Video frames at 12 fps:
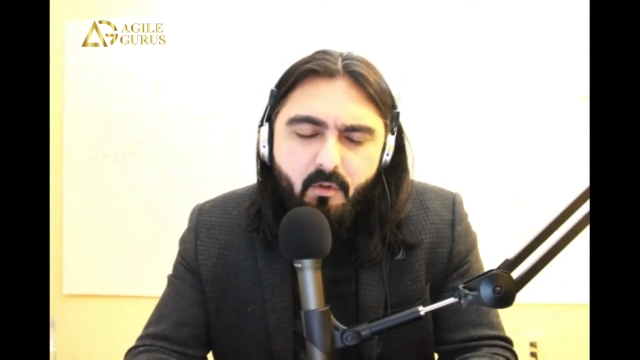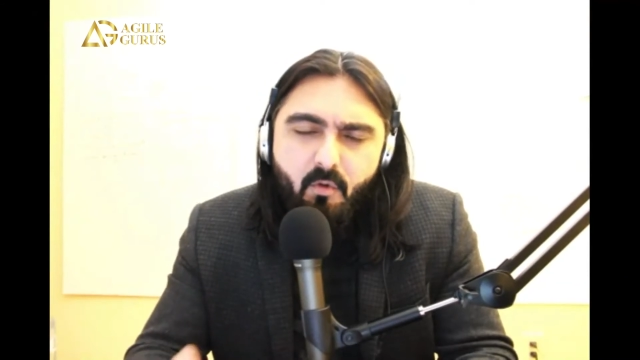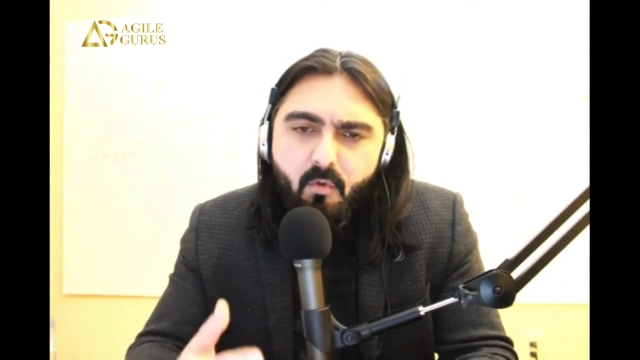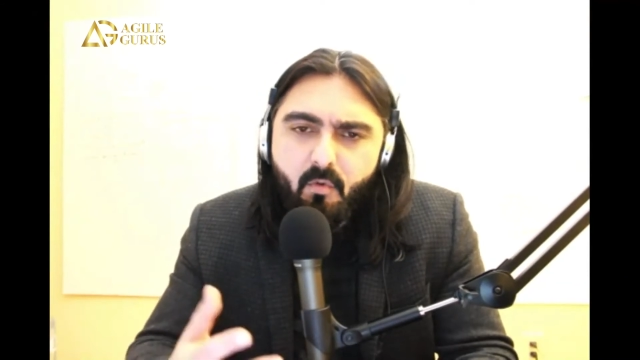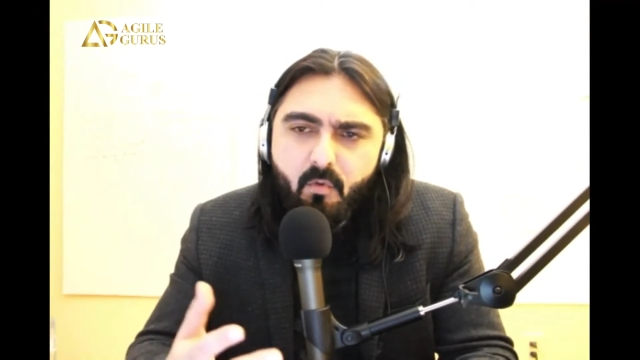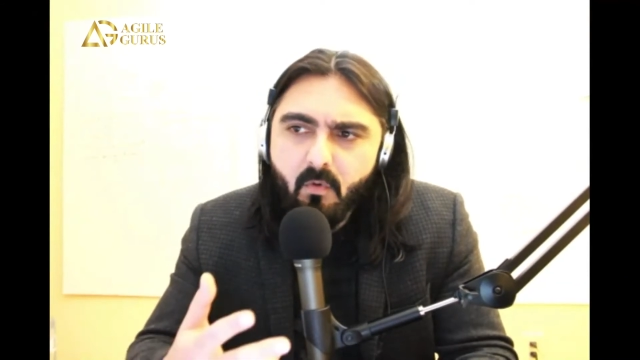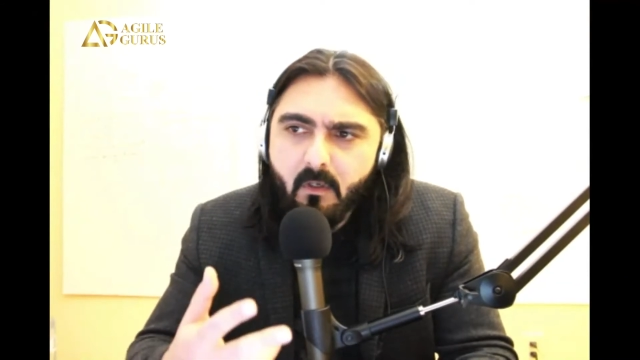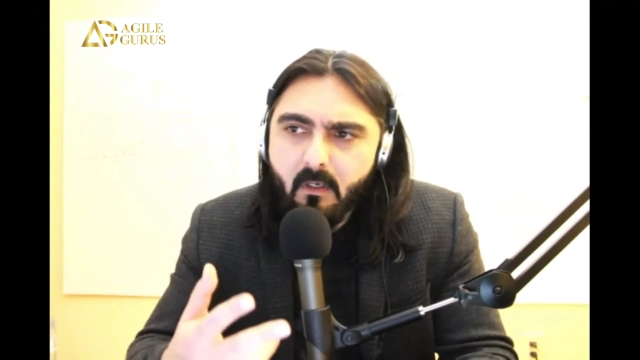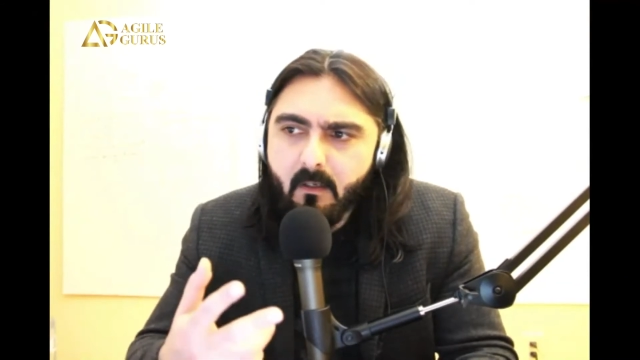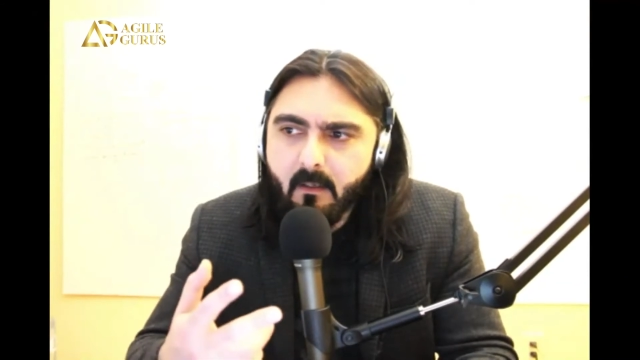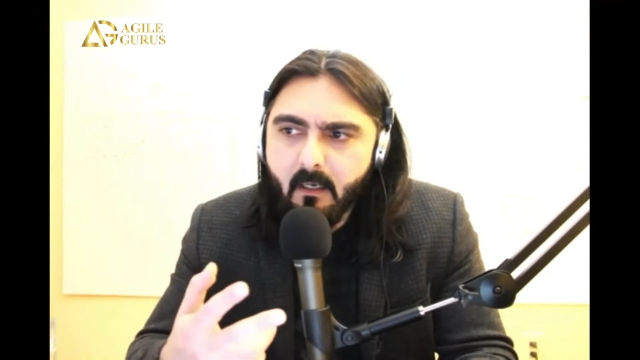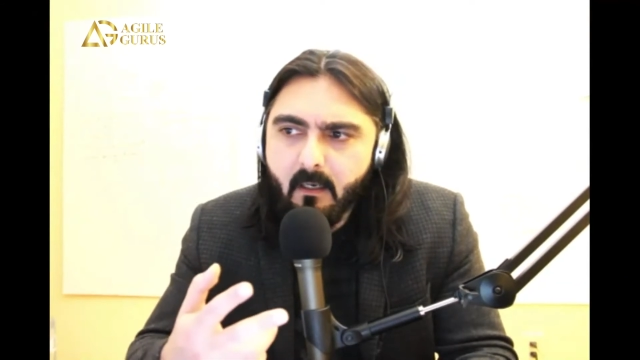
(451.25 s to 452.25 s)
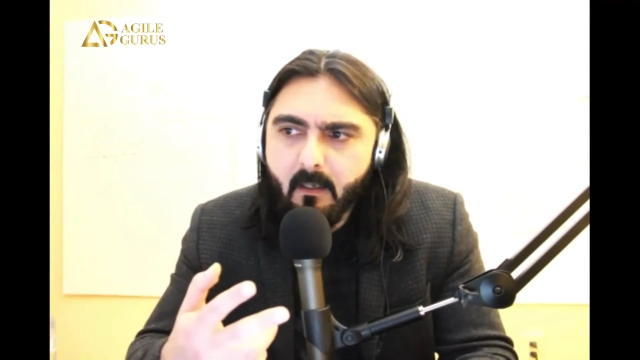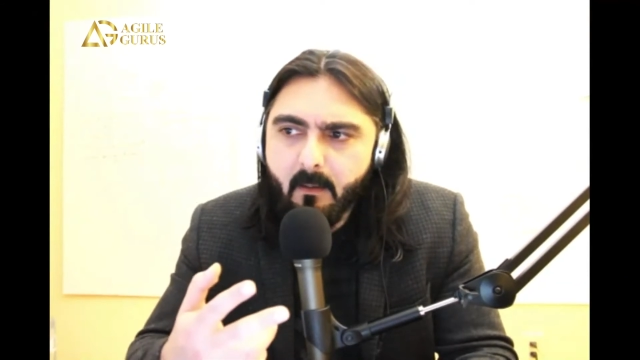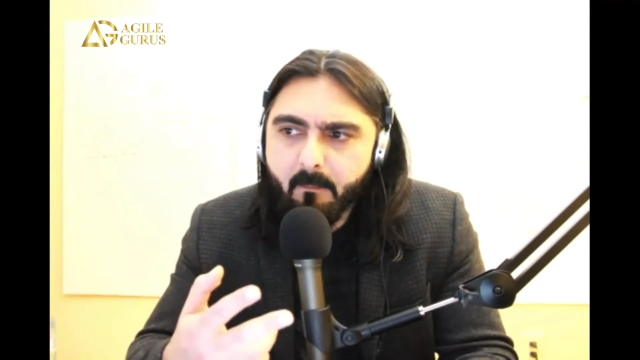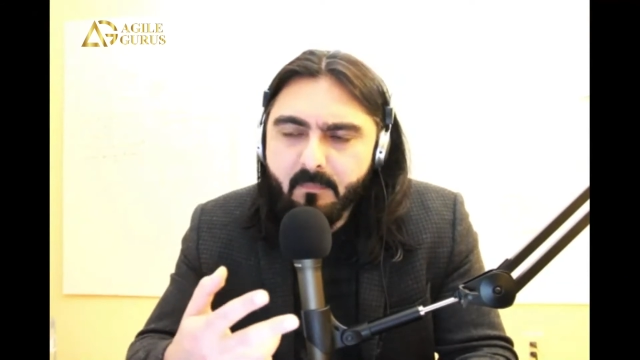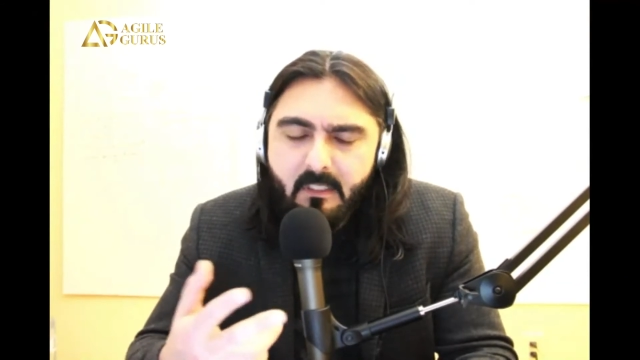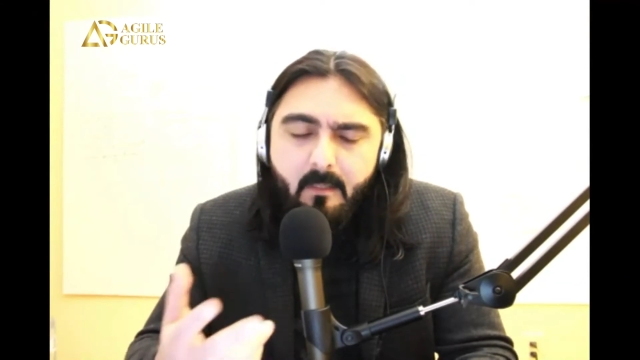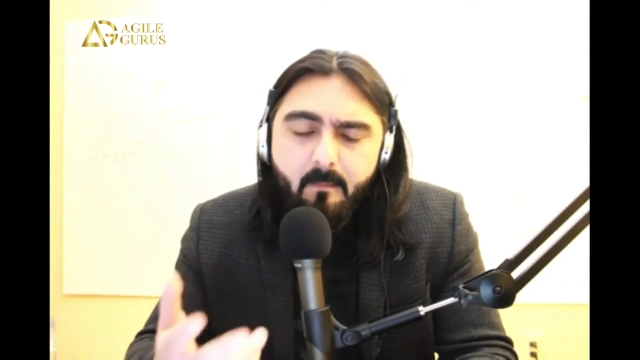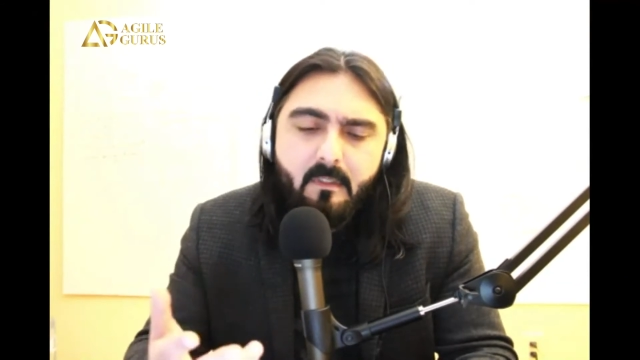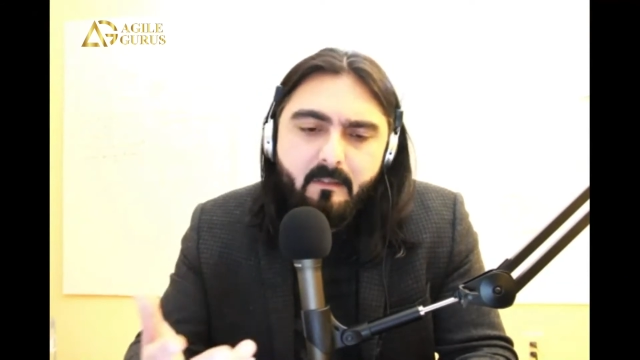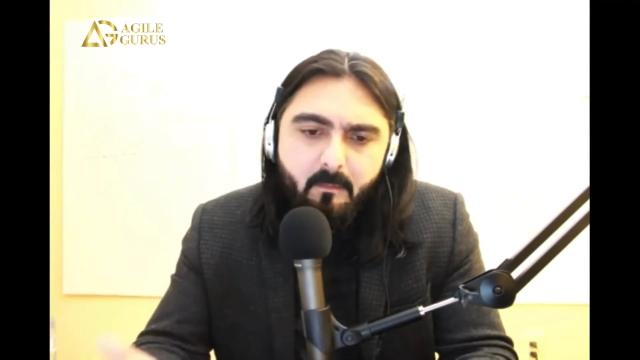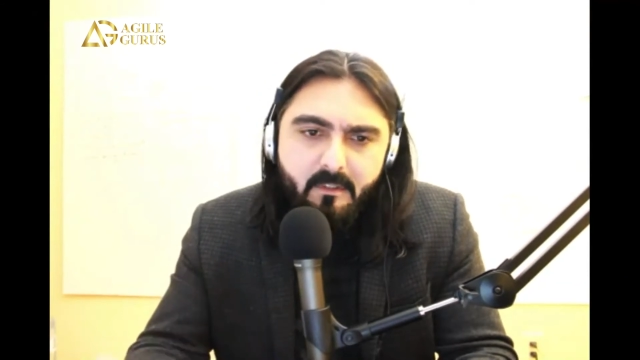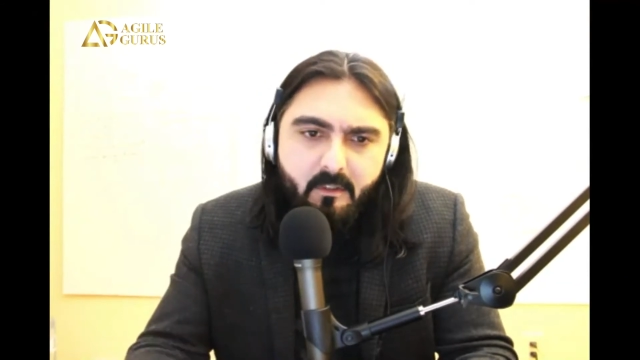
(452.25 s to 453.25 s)
two team
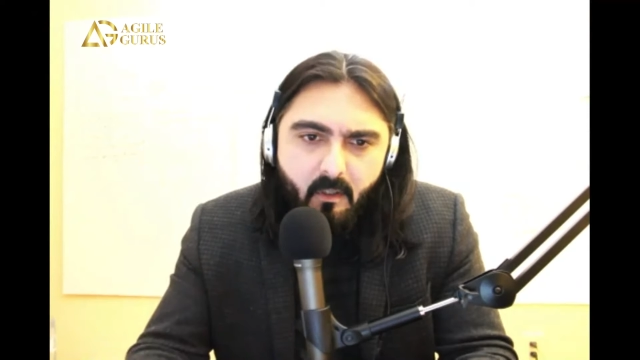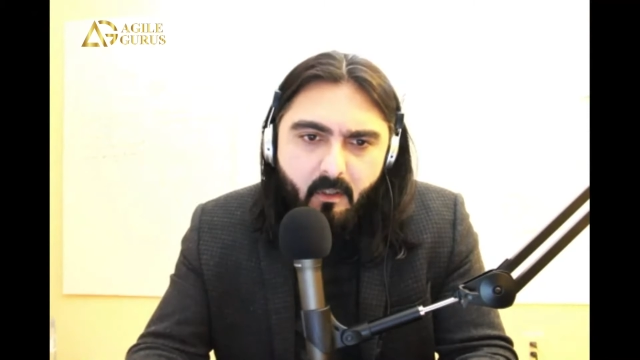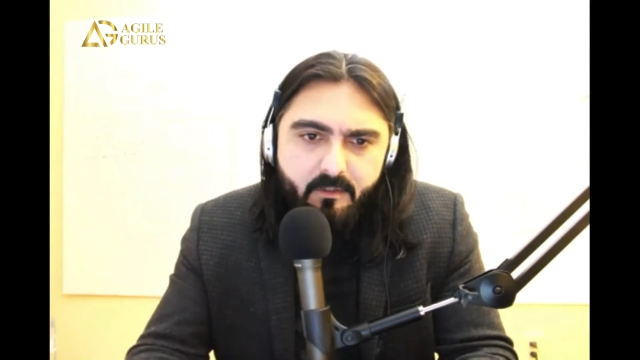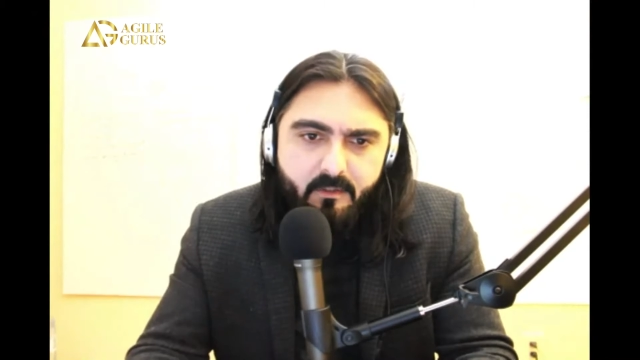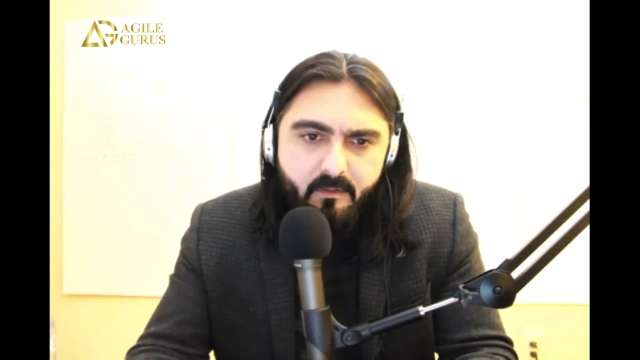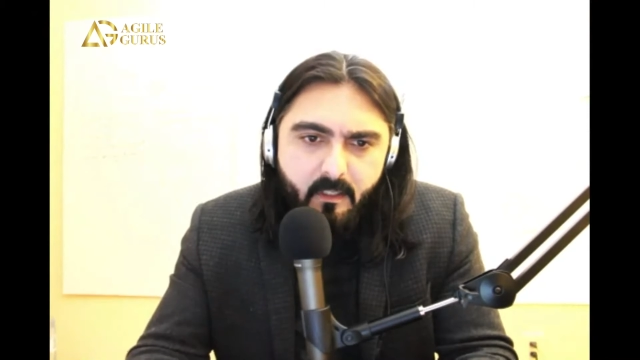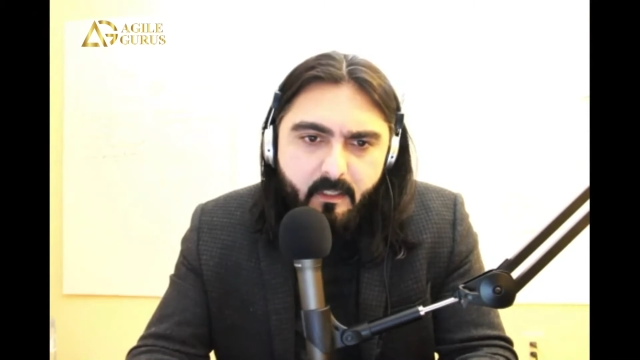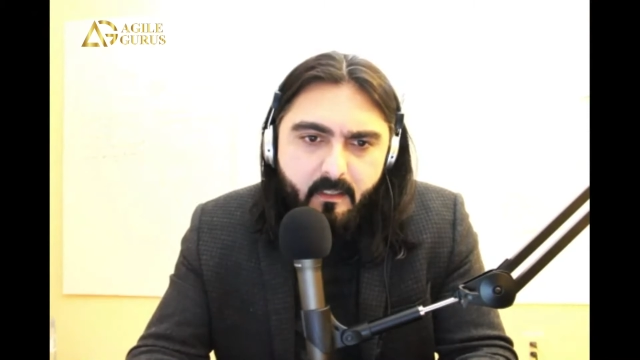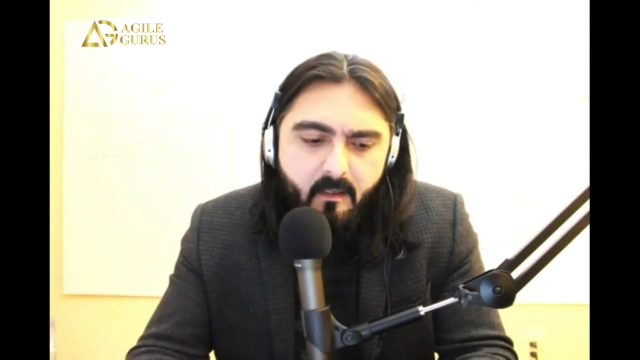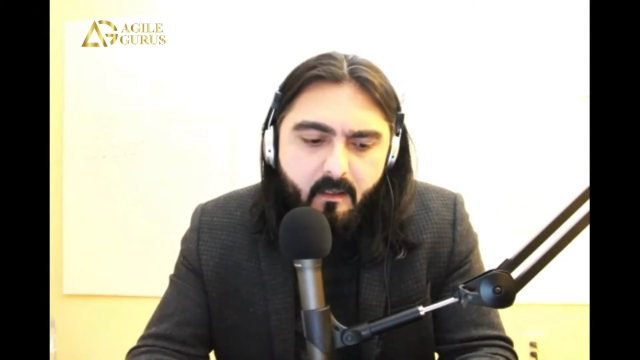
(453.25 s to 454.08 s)
level methodologies, right?